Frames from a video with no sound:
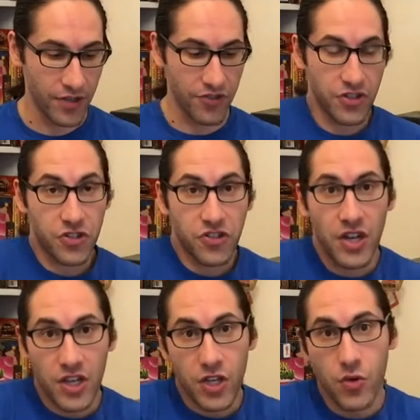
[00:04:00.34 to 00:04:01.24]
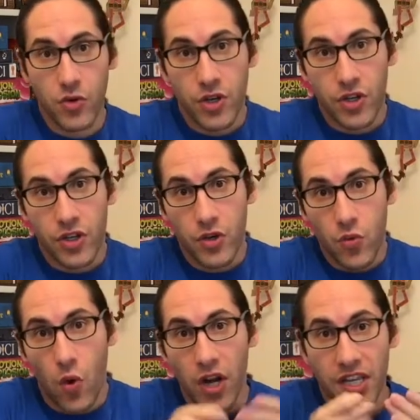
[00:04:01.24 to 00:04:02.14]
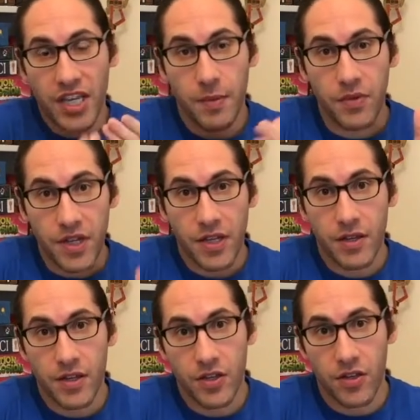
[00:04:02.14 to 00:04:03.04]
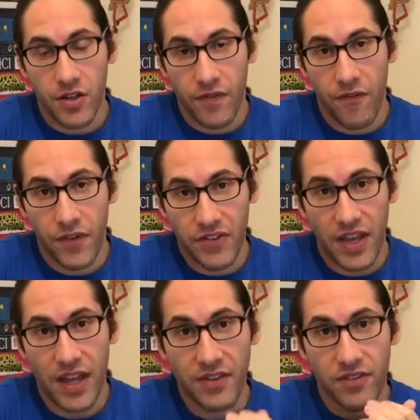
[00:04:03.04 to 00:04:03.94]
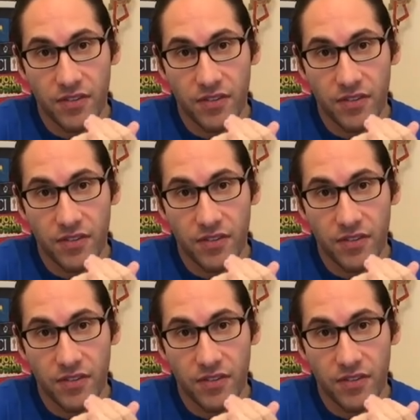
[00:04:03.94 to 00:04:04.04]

So you want to keep, you know, you have a fixed hand